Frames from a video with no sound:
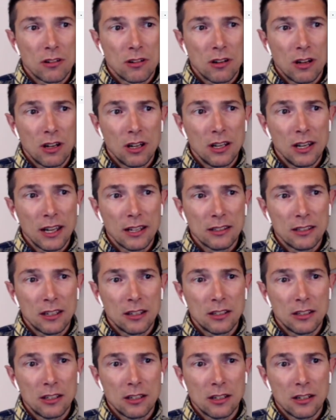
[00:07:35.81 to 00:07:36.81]
I like the
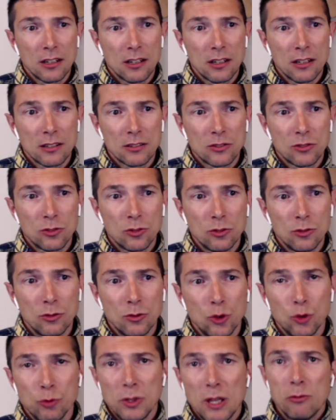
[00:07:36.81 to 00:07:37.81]
idea
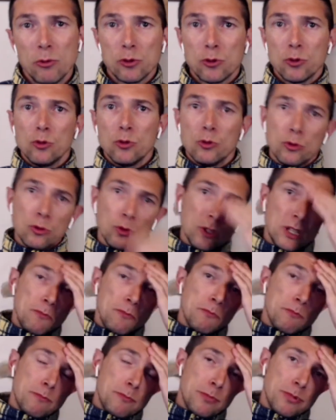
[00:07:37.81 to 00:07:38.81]
to be able to keep
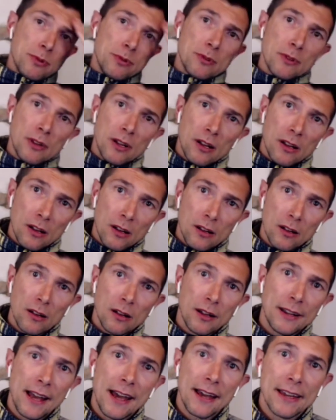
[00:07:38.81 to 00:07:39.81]

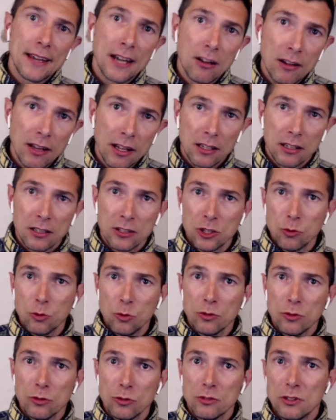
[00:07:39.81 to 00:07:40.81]
an eye out like you
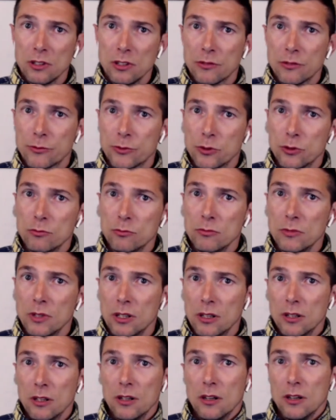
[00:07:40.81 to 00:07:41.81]
would in a room,
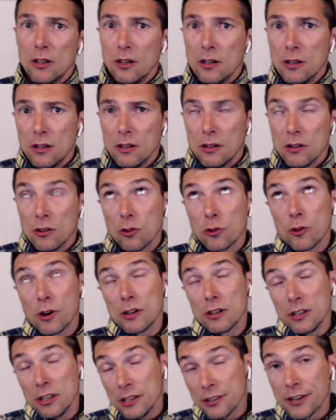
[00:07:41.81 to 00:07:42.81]
or an
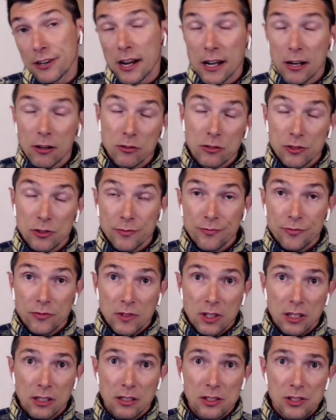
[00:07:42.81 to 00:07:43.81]
ear out
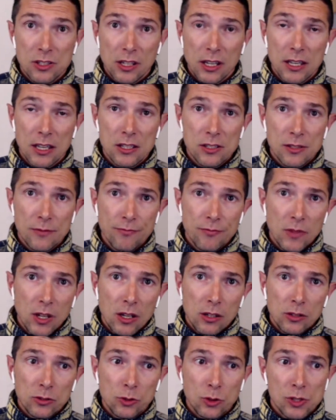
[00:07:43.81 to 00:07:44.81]
in this case,
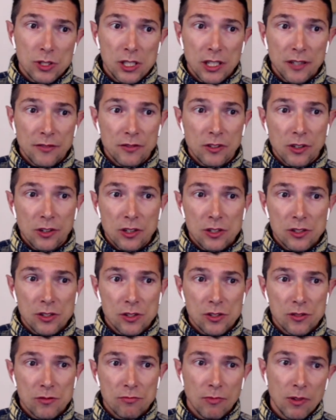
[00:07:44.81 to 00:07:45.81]
to see if there is